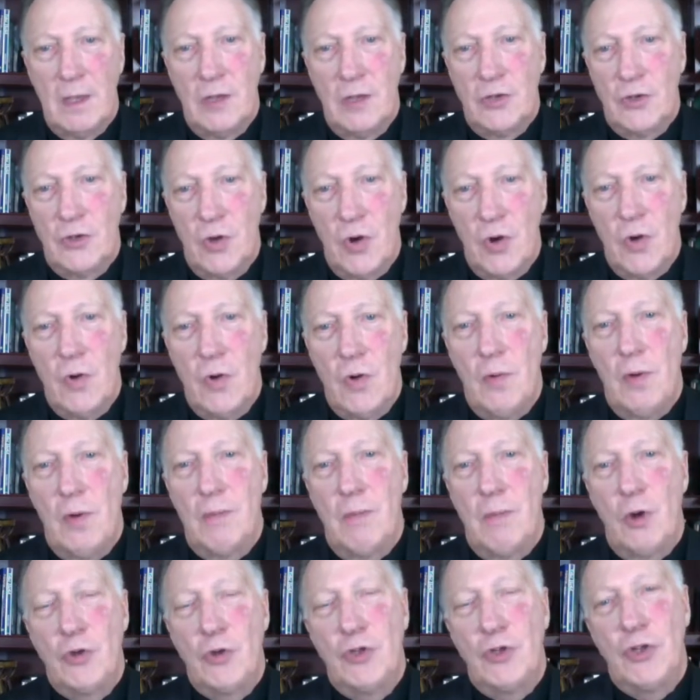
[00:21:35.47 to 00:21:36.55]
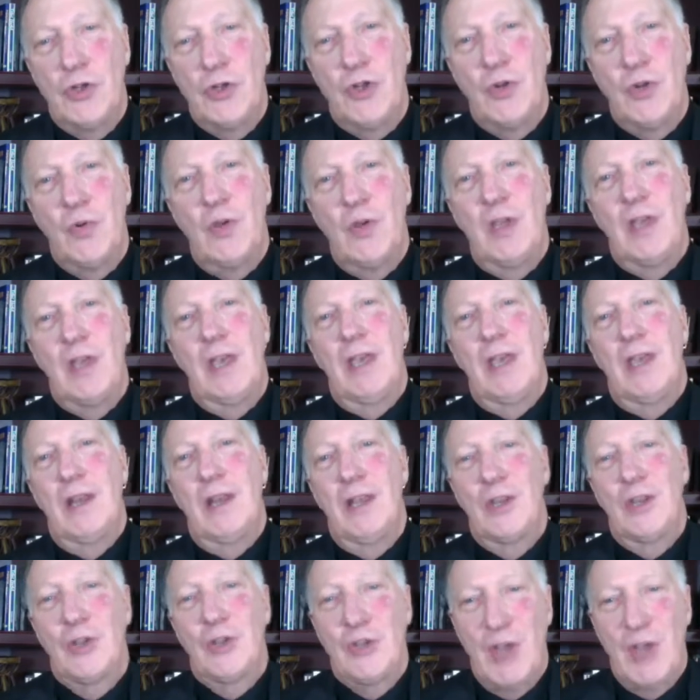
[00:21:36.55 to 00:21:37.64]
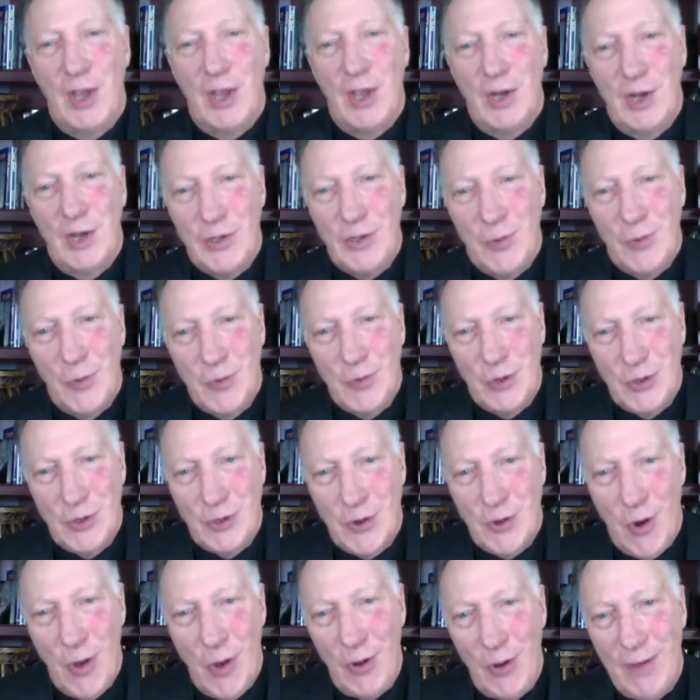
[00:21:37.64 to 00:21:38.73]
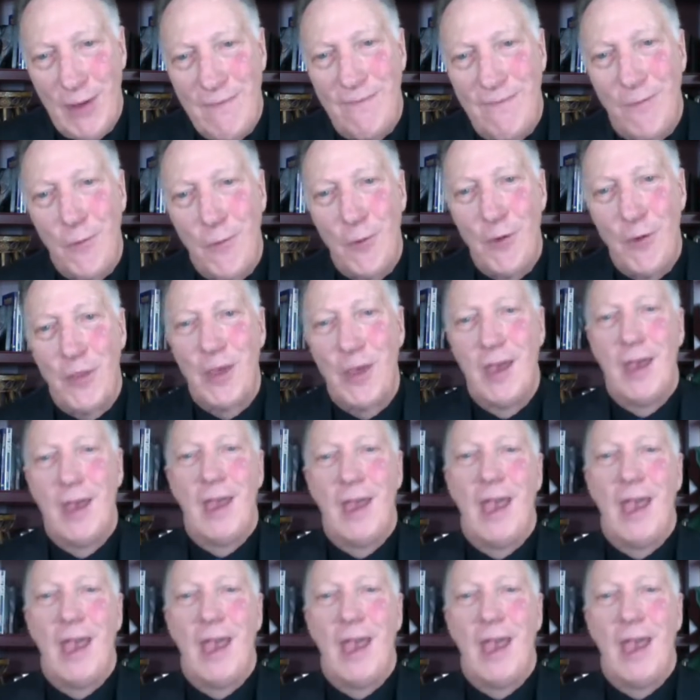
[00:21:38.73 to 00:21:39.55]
So what Moshe is doing in his second discourse is calling forth